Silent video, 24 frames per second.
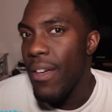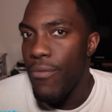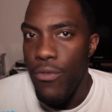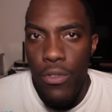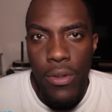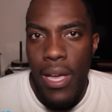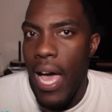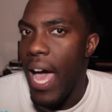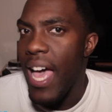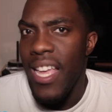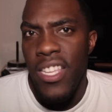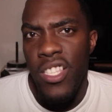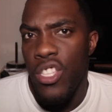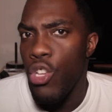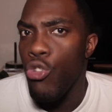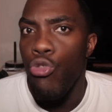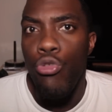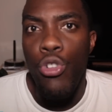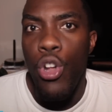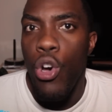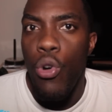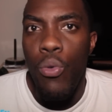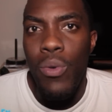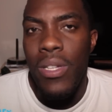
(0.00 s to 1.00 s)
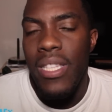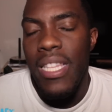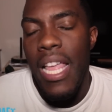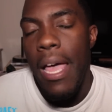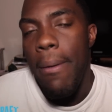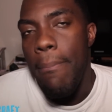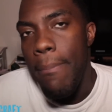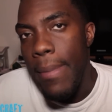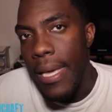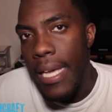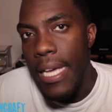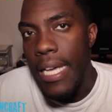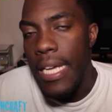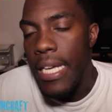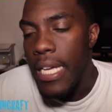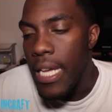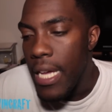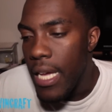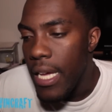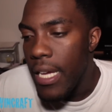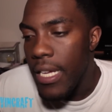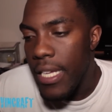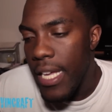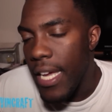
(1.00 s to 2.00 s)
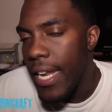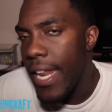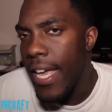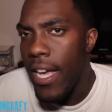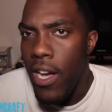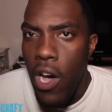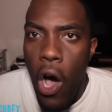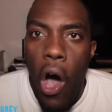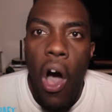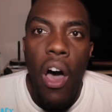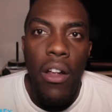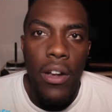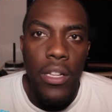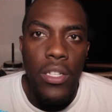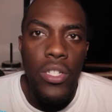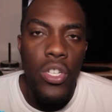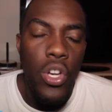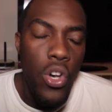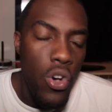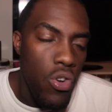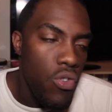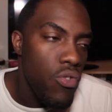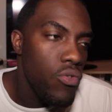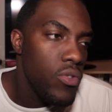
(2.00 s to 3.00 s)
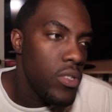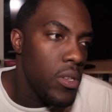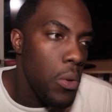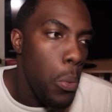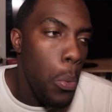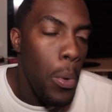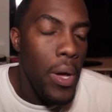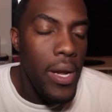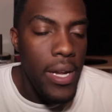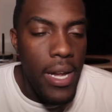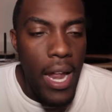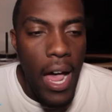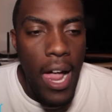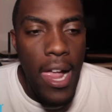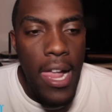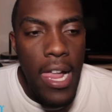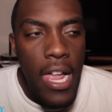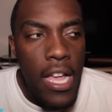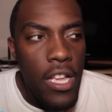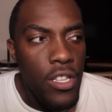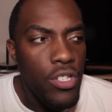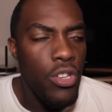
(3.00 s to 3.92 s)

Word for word: If you guys don't know what that mean, yeah, they called us coons and whatnot.